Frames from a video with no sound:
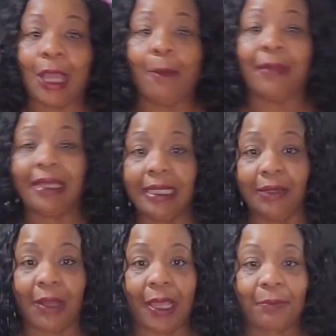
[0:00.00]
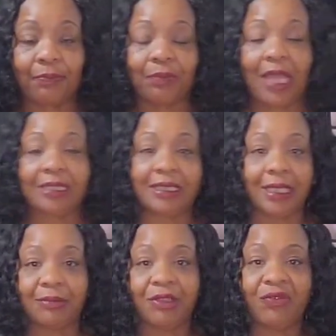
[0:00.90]
But anyway, I
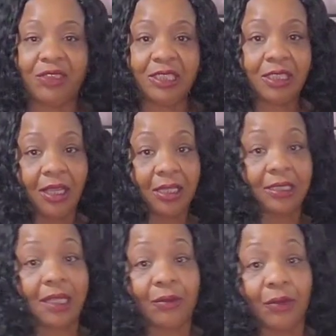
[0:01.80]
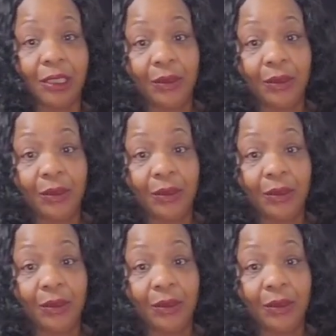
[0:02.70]
saved it for this haul because I really